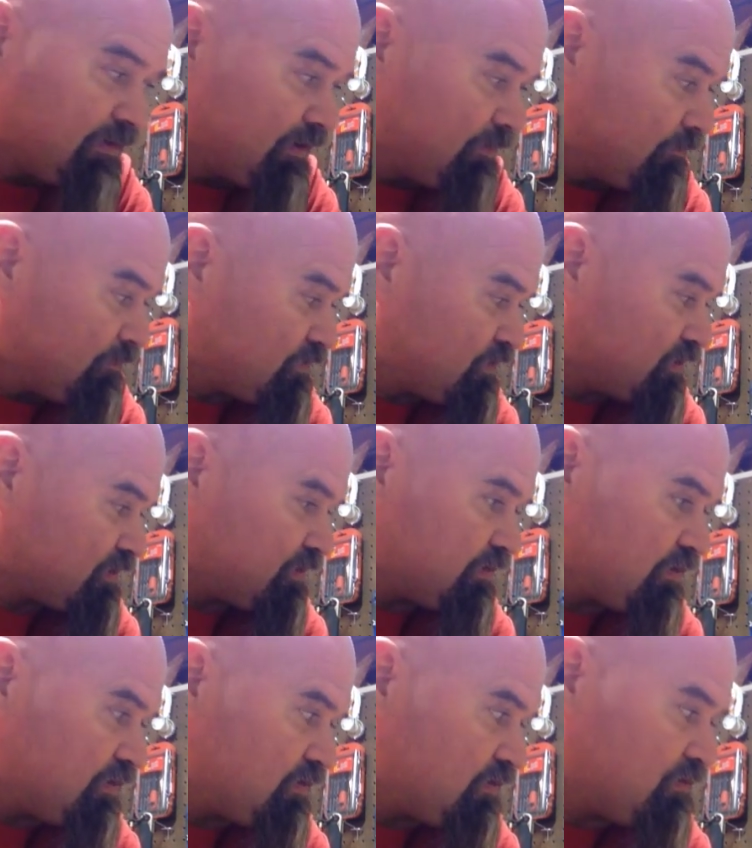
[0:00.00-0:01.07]
but then we're just going
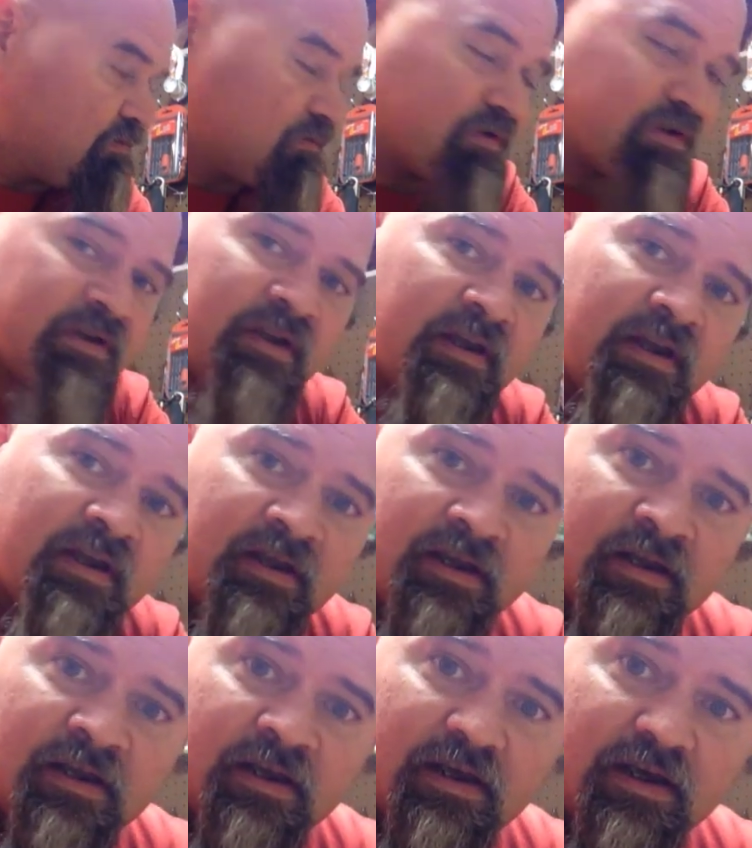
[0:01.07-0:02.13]
to use
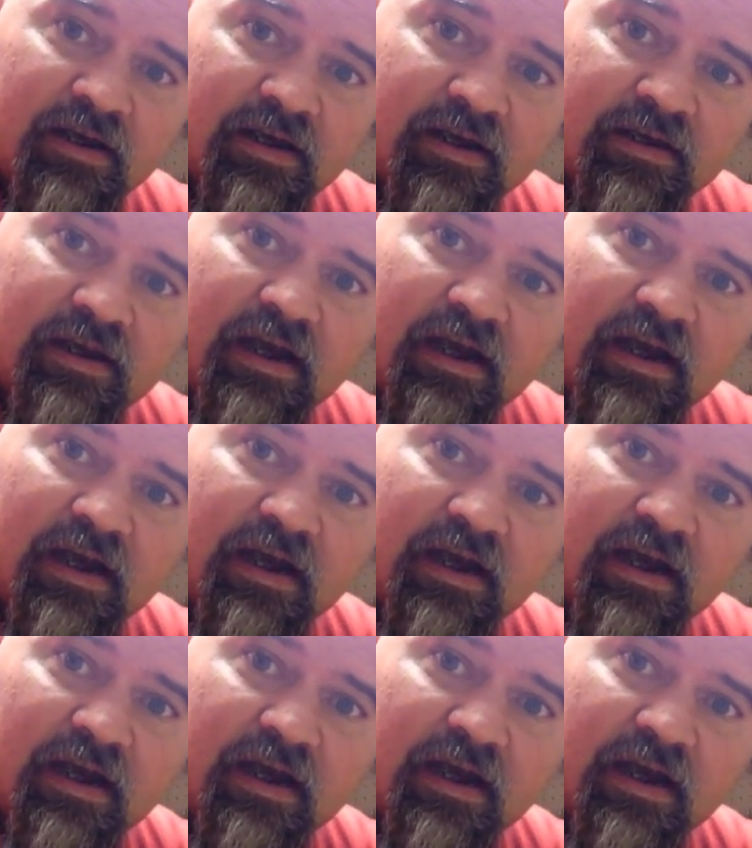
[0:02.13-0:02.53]
uh,